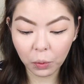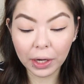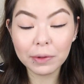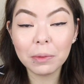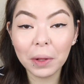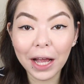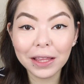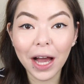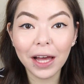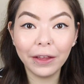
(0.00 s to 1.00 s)
When I was
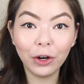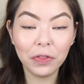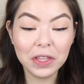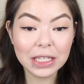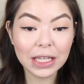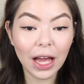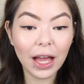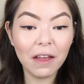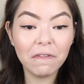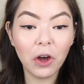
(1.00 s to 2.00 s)
applying the eyeliner on this
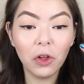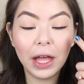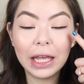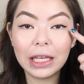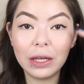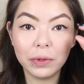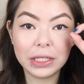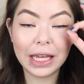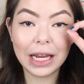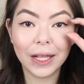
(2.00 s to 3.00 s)
eye, I felt like it
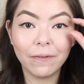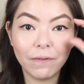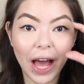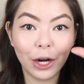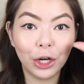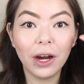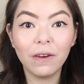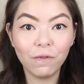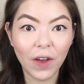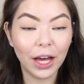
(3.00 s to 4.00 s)
was getting fatter
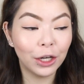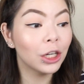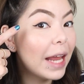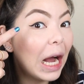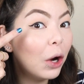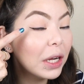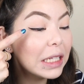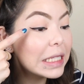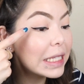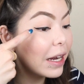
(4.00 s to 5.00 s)
and fatter. Now,
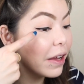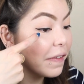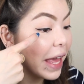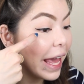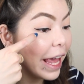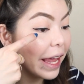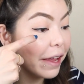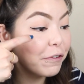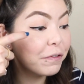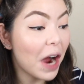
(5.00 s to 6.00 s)
instead of
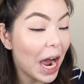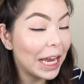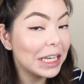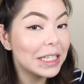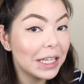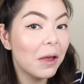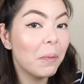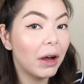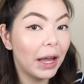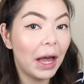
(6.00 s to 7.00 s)
a fine tip,
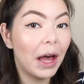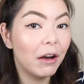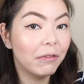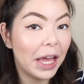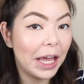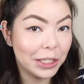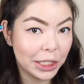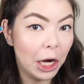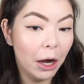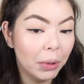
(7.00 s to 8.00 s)
I have a
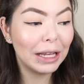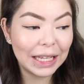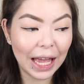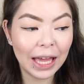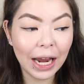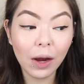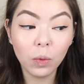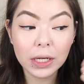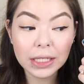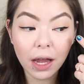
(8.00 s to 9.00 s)
stub. Again, I
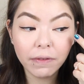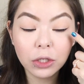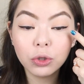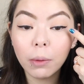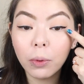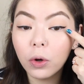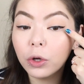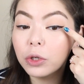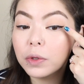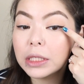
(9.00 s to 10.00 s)
was having
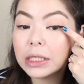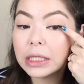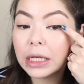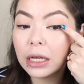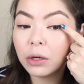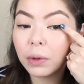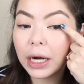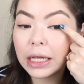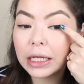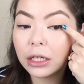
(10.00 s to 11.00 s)
trouble. You can see
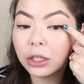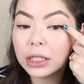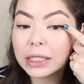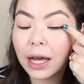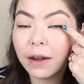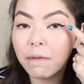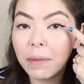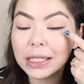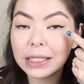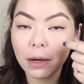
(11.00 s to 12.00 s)
right here, it's kind of
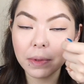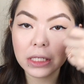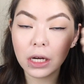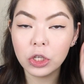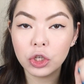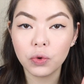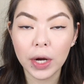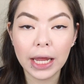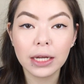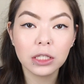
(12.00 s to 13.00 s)
messed up. It's not a
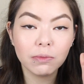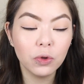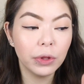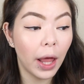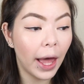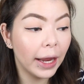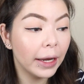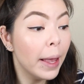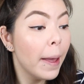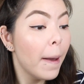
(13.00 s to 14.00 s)
straight, smooth line.